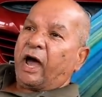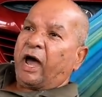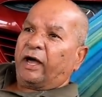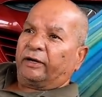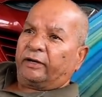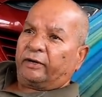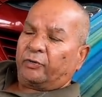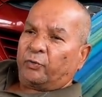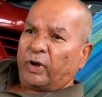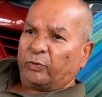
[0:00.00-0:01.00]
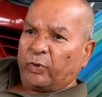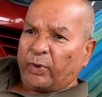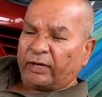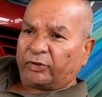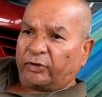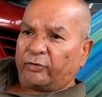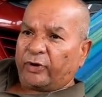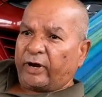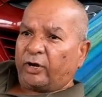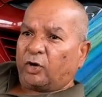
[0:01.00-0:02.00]
And when we went to the
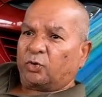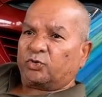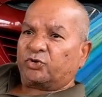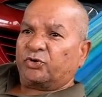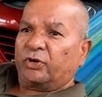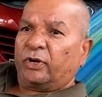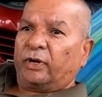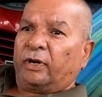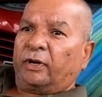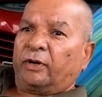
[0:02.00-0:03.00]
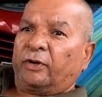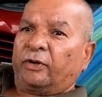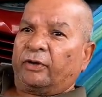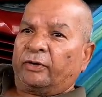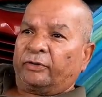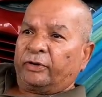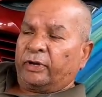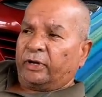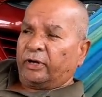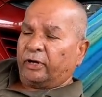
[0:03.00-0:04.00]
Red House,
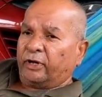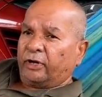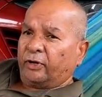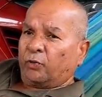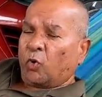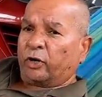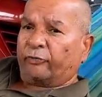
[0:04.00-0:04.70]
the one